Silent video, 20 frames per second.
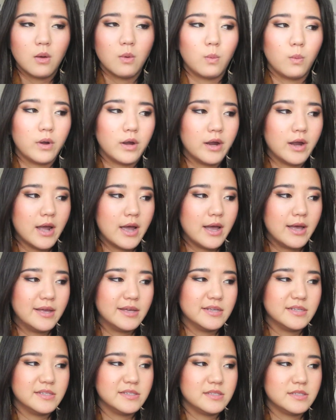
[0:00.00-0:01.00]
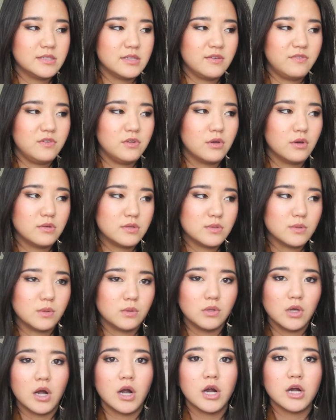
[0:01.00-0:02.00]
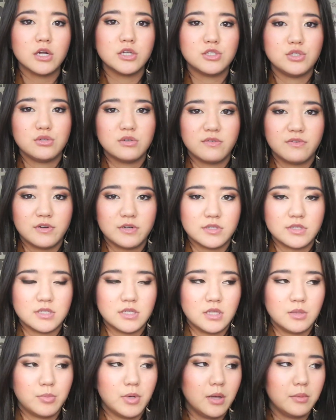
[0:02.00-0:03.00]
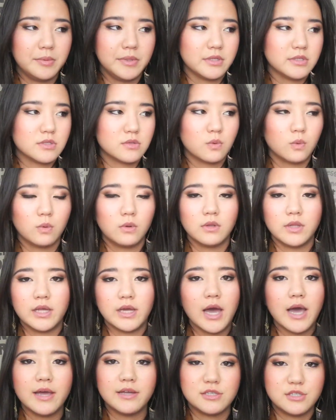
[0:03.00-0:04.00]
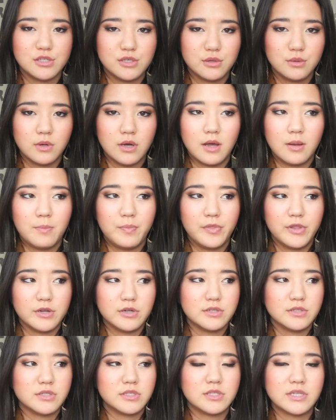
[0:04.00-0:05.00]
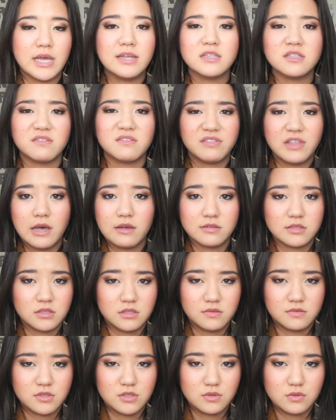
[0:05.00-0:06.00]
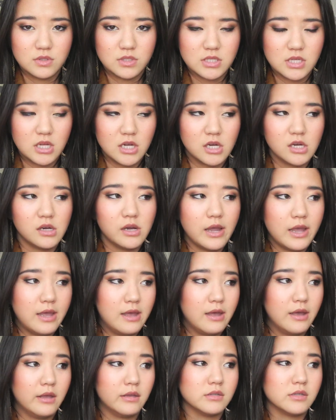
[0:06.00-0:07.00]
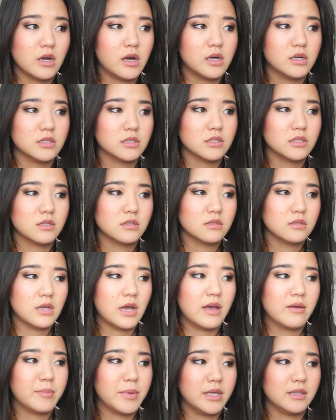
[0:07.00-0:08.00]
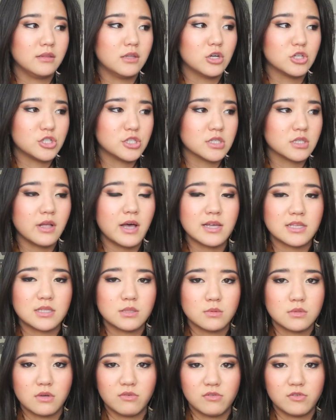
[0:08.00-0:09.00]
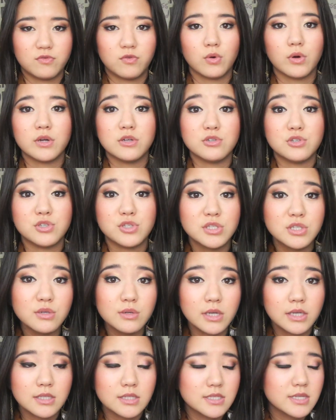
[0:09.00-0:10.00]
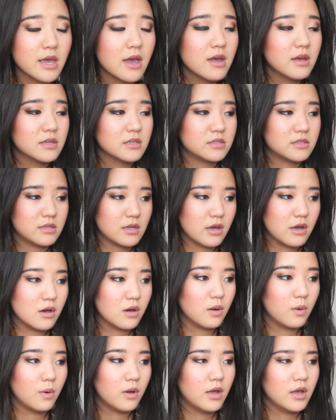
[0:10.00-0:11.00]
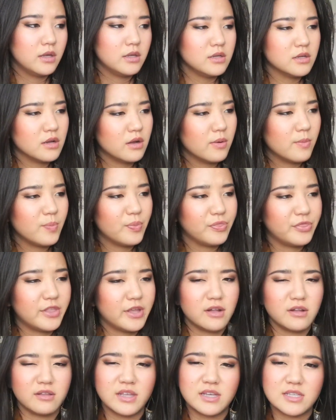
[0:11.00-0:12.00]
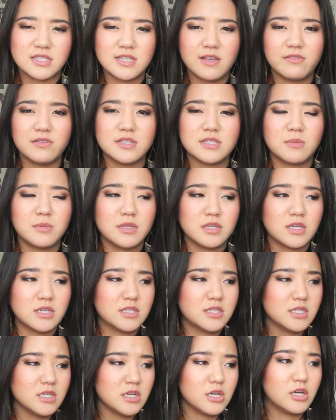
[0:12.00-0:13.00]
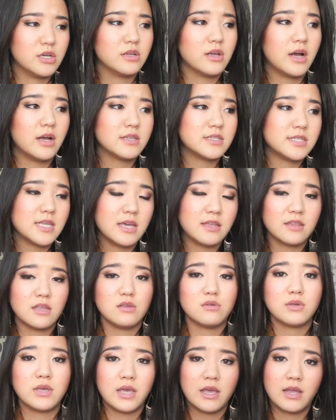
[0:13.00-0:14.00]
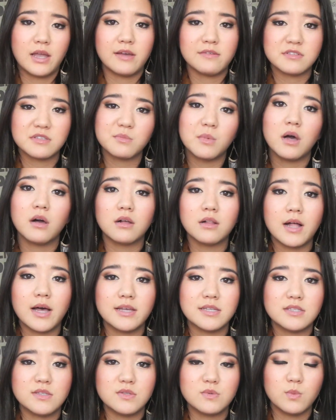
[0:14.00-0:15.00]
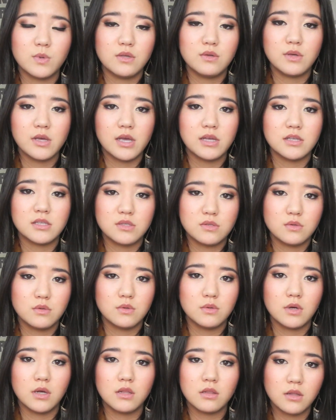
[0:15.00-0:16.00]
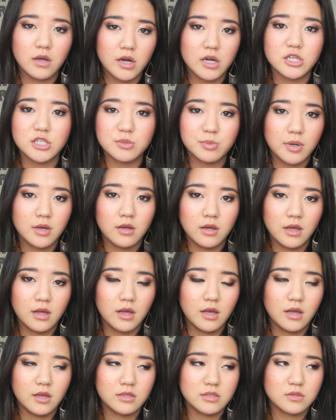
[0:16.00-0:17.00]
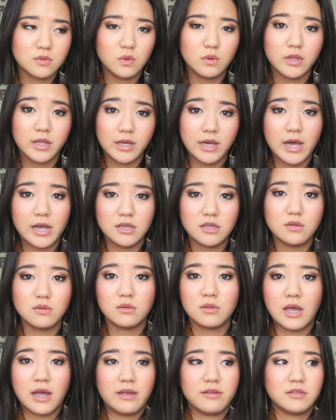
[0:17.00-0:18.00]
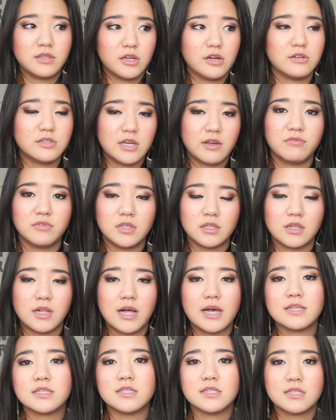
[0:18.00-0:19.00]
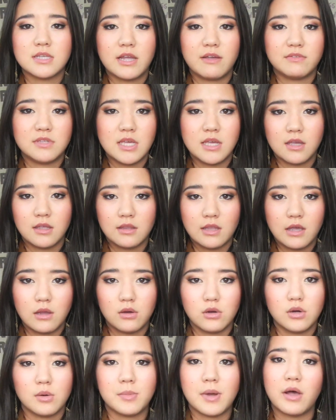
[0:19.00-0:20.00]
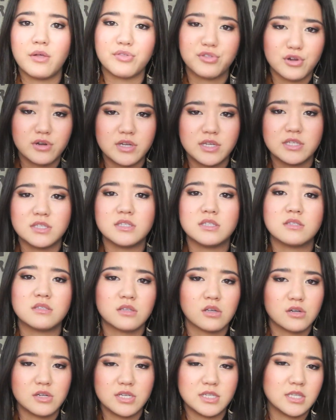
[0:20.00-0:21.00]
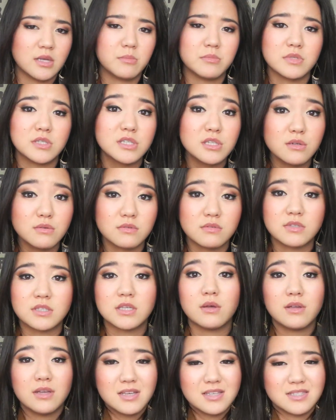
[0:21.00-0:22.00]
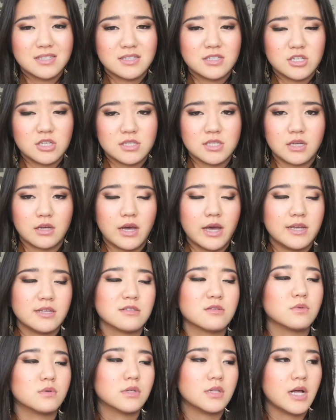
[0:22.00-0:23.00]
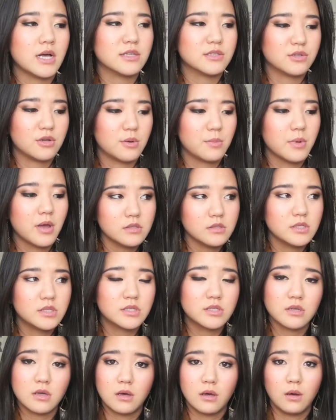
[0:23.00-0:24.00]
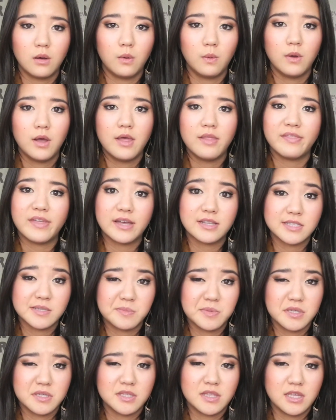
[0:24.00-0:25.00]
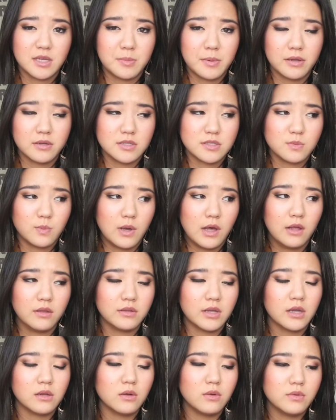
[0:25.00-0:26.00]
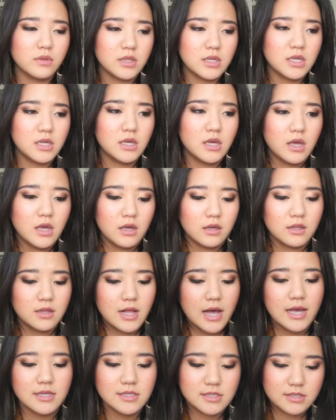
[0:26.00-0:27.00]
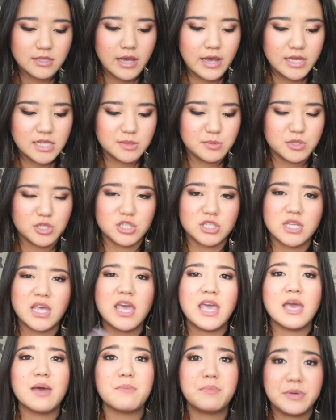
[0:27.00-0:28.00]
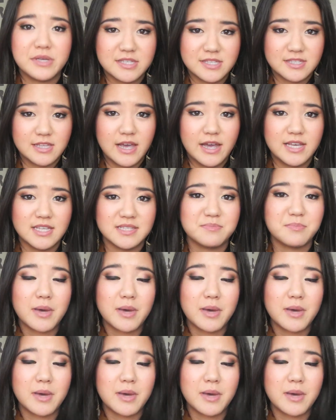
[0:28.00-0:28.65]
Whereas if you go to a large university, public school like I do, um, there's tens of thousands of students here, and our uh, my largest class was over 400 students. So, you know, there, that's definitely something to consider. Not saying that you can't have small classes when you get to a large uh, school like I do. I, there are definitely classes that I've taken that are about 30, 30 something students. So it is just like a high school classroom. So that's something to think about as well. Not only class size, but just campus size.